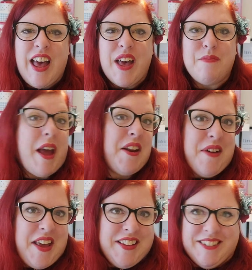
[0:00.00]
But
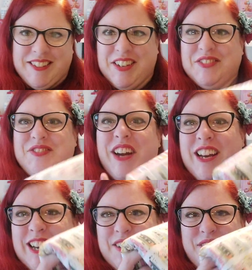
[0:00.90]
anyway,
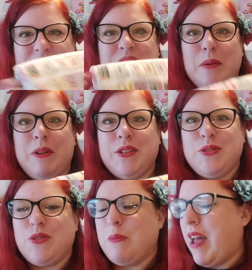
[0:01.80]
really love it, so pleased
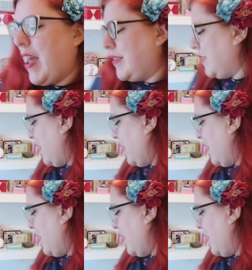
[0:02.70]
to have got my hands